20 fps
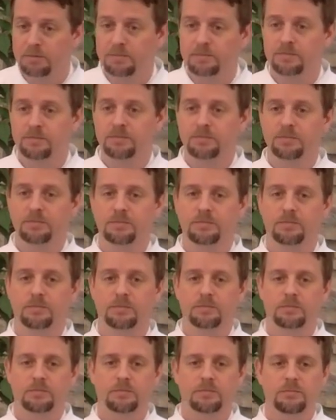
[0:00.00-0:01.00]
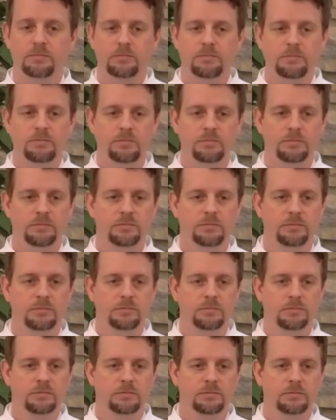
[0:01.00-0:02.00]

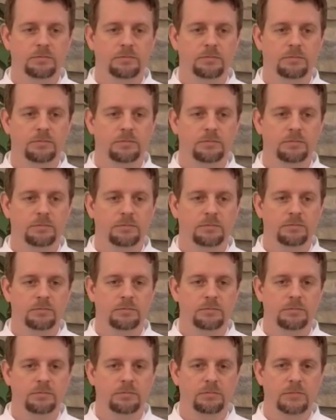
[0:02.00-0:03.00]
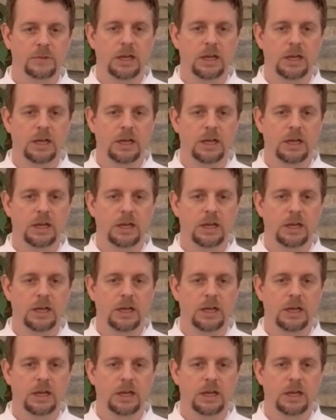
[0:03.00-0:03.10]
Nobody speaks.